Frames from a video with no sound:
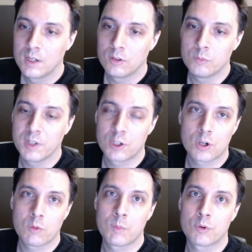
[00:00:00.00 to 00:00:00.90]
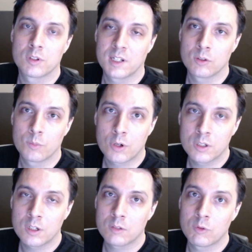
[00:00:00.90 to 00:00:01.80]
to make sure we protect the
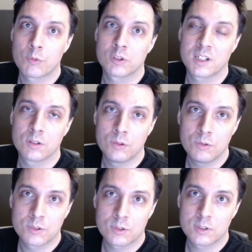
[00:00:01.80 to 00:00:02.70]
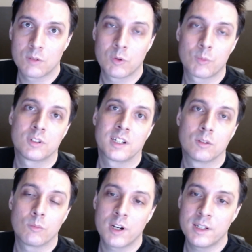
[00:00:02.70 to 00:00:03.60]
product, we protect the users, and we protect
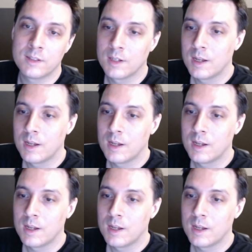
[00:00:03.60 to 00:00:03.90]
the brand.